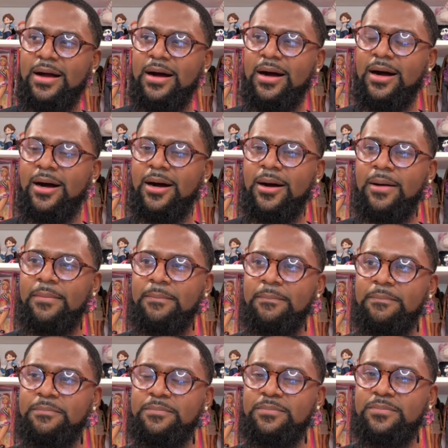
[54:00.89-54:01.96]

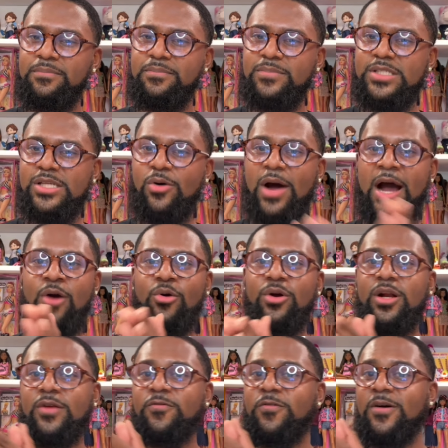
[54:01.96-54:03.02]
Um, so I
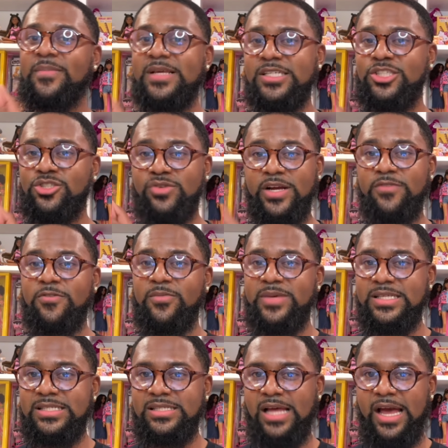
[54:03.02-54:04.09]
ordered from his straight from
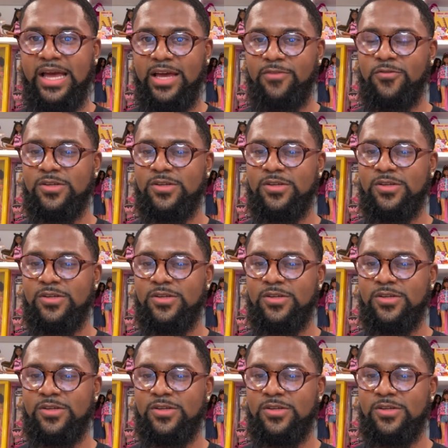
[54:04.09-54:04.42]
his site, and for